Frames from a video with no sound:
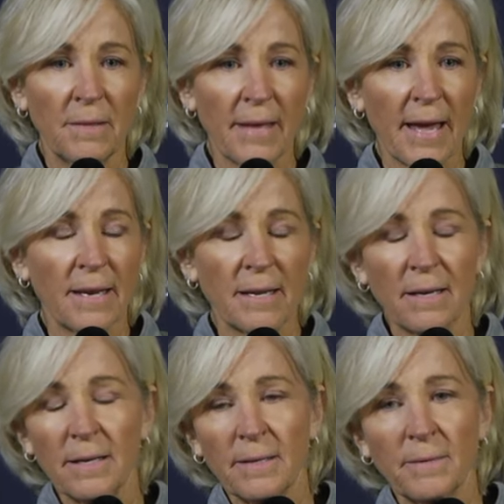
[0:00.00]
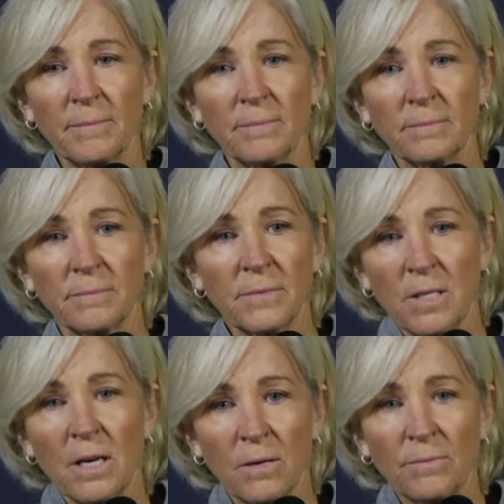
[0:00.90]
that,
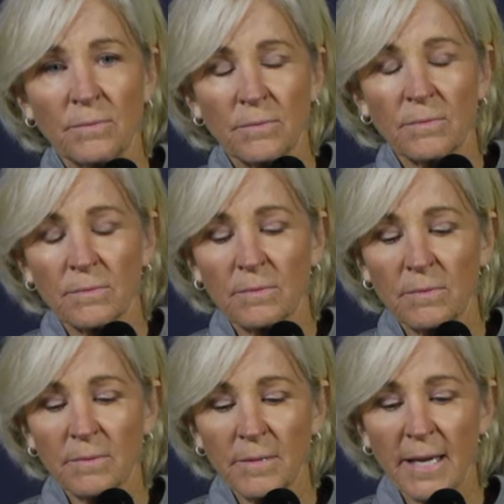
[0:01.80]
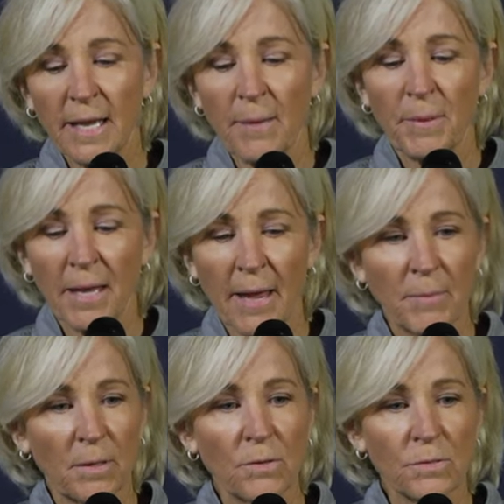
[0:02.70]
you know, that kept the game
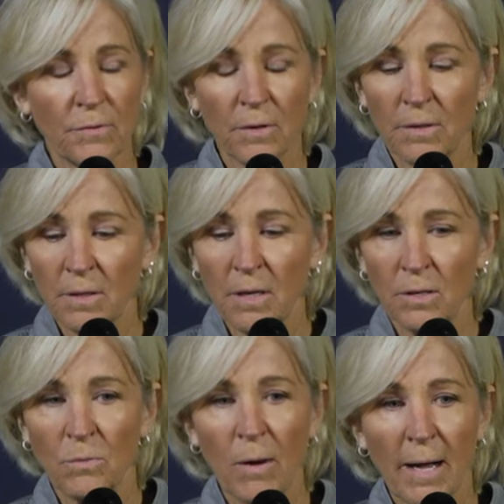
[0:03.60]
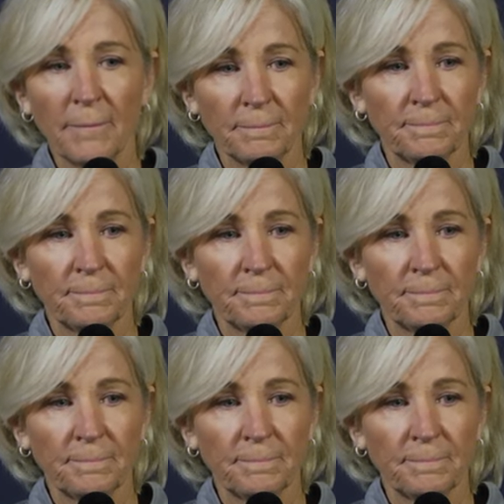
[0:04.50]
close for a good while.